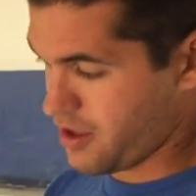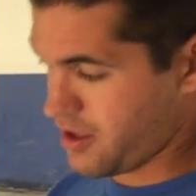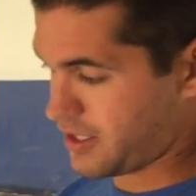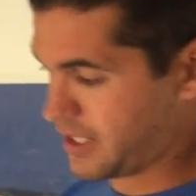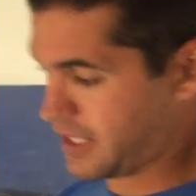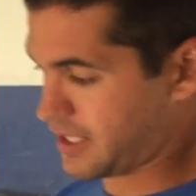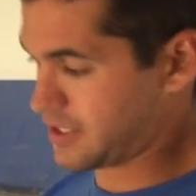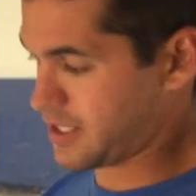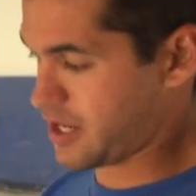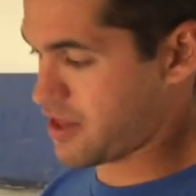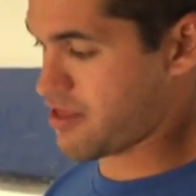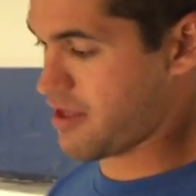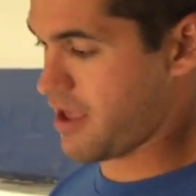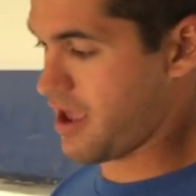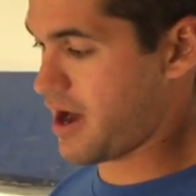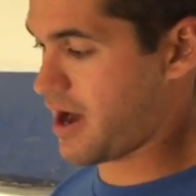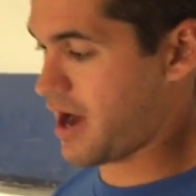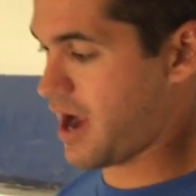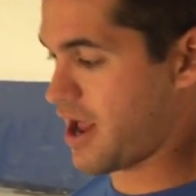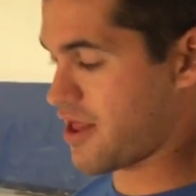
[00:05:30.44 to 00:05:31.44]
Like, let's say
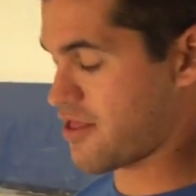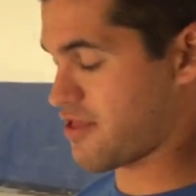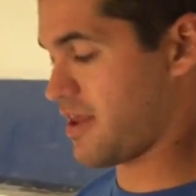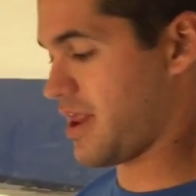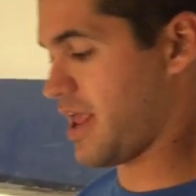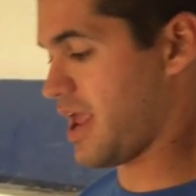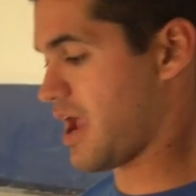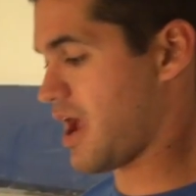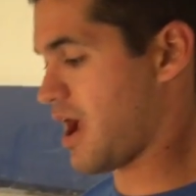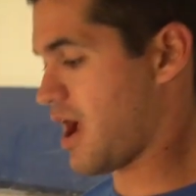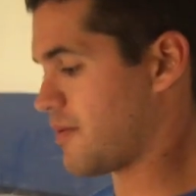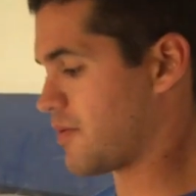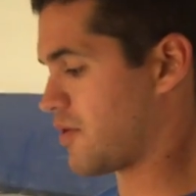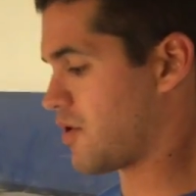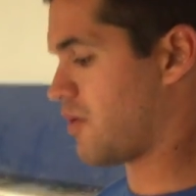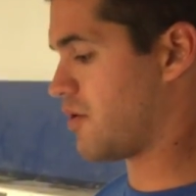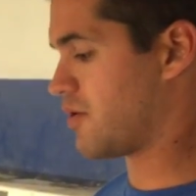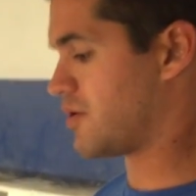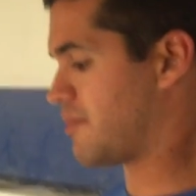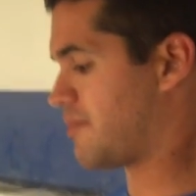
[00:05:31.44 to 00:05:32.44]
a guy said, hey, I'm
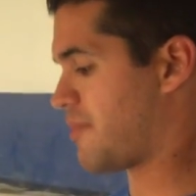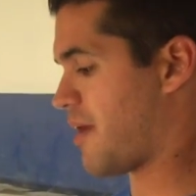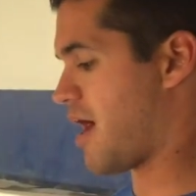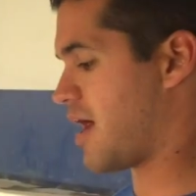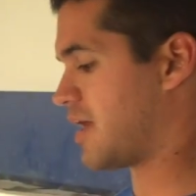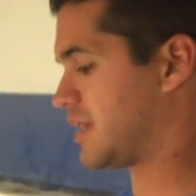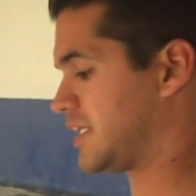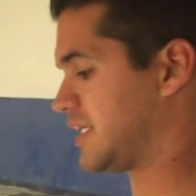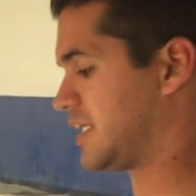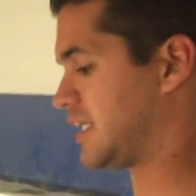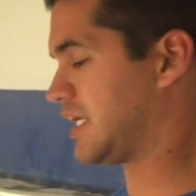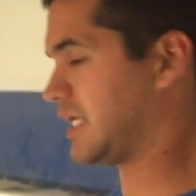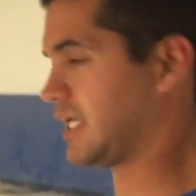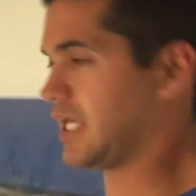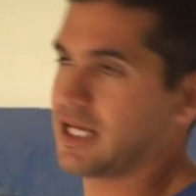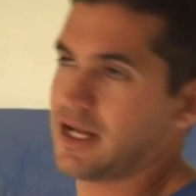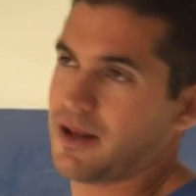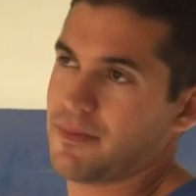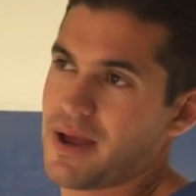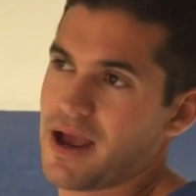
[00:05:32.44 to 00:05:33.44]
going to Bali
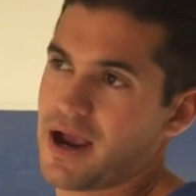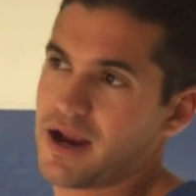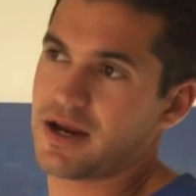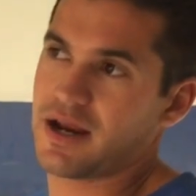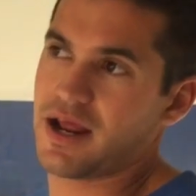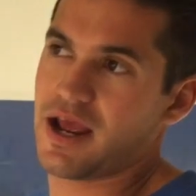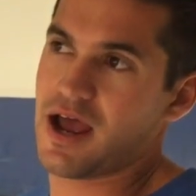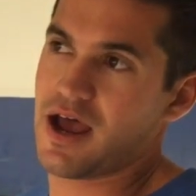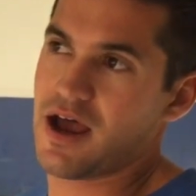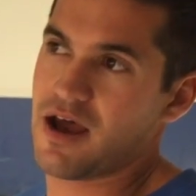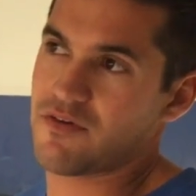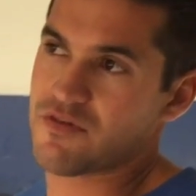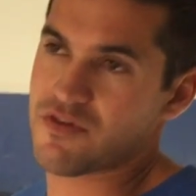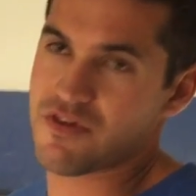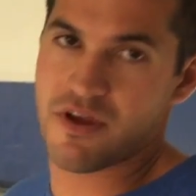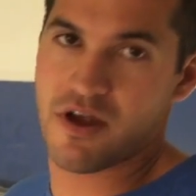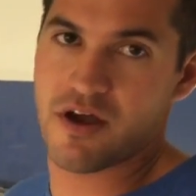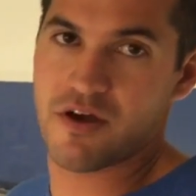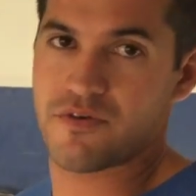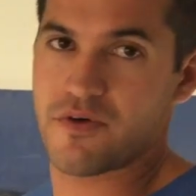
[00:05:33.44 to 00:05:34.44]
and I'm not going to have
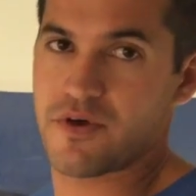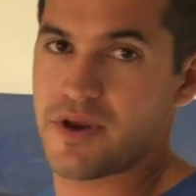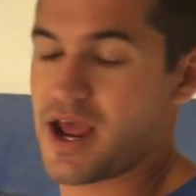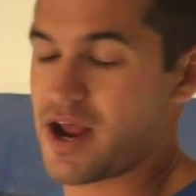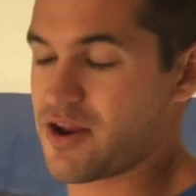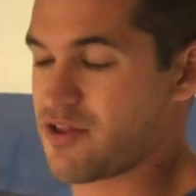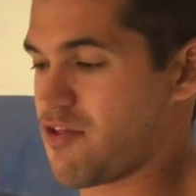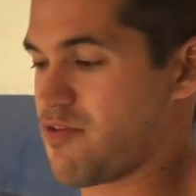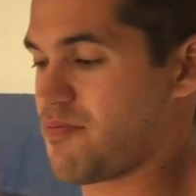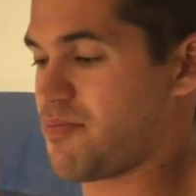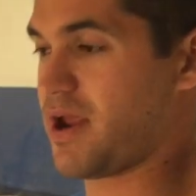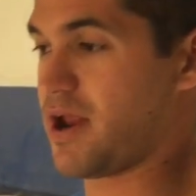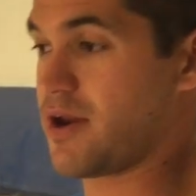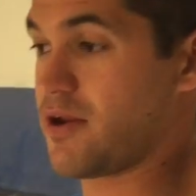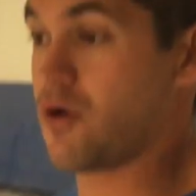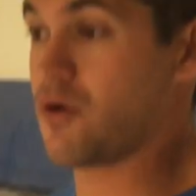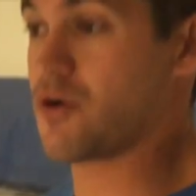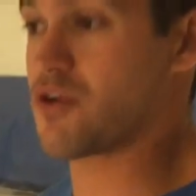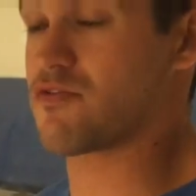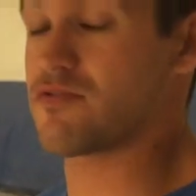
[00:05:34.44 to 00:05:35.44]
cell phone access, but I
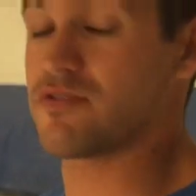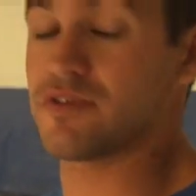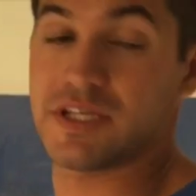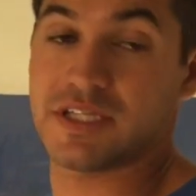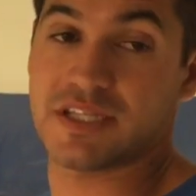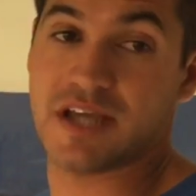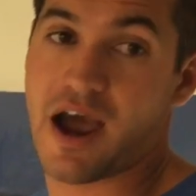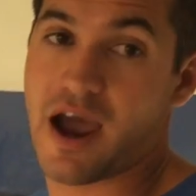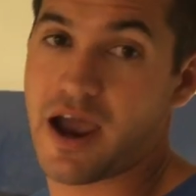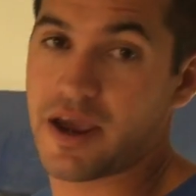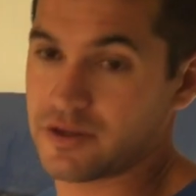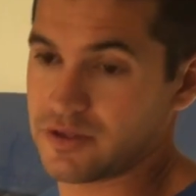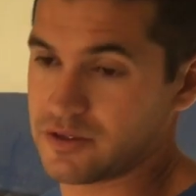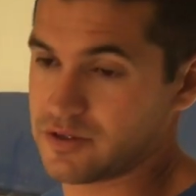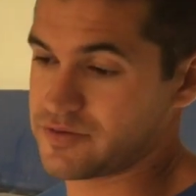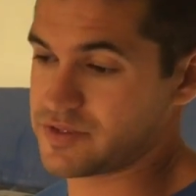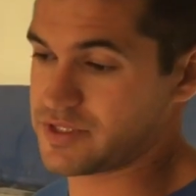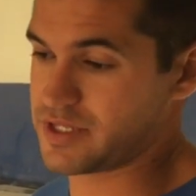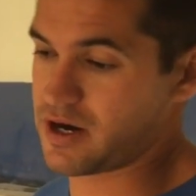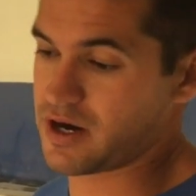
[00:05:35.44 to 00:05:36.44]
know it's really tidal
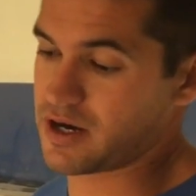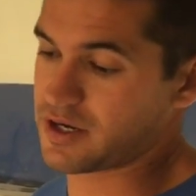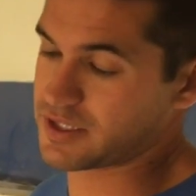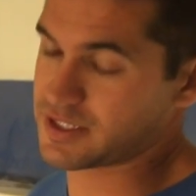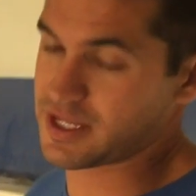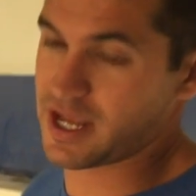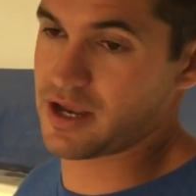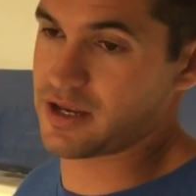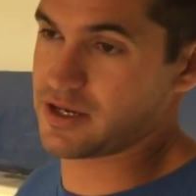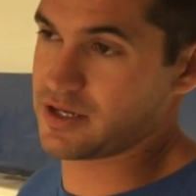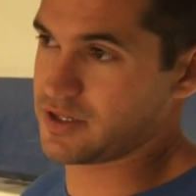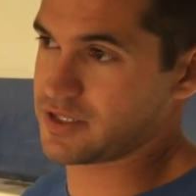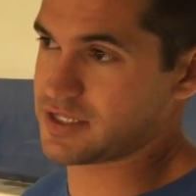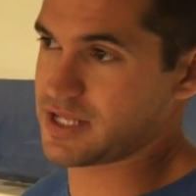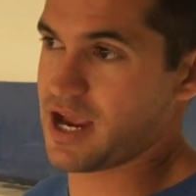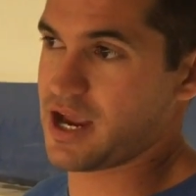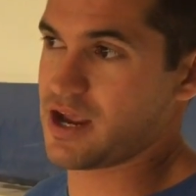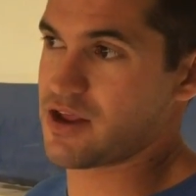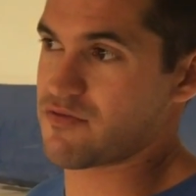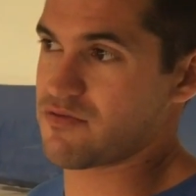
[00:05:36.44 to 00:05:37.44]
over there.
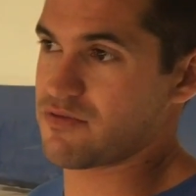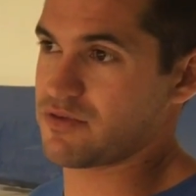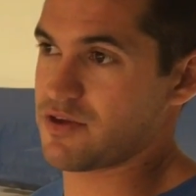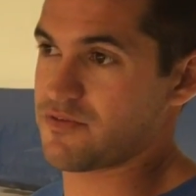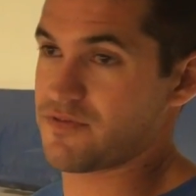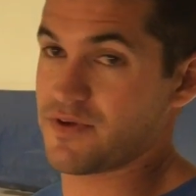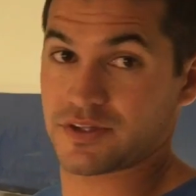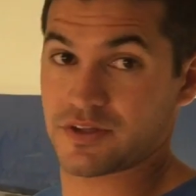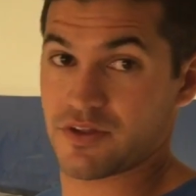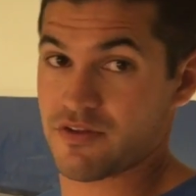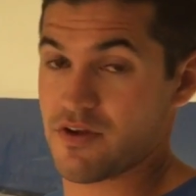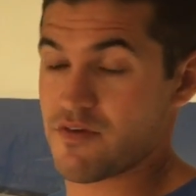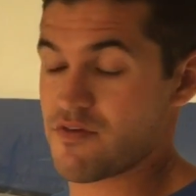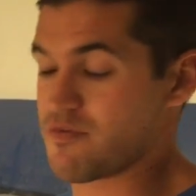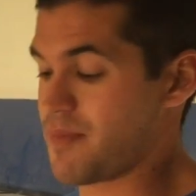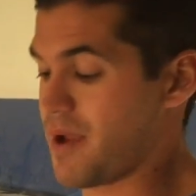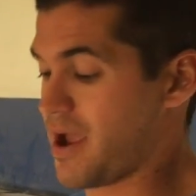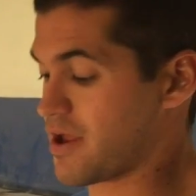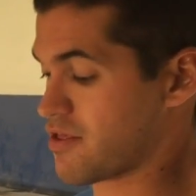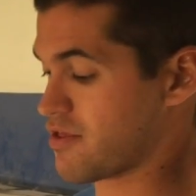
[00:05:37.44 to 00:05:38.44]
Tides really affect the surf
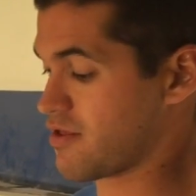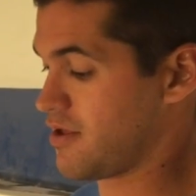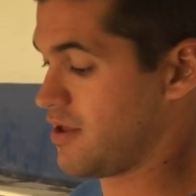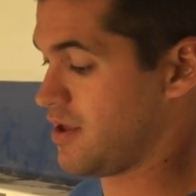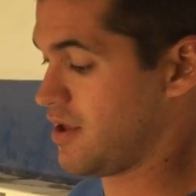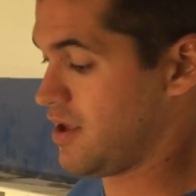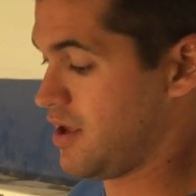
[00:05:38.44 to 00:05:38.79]
spots.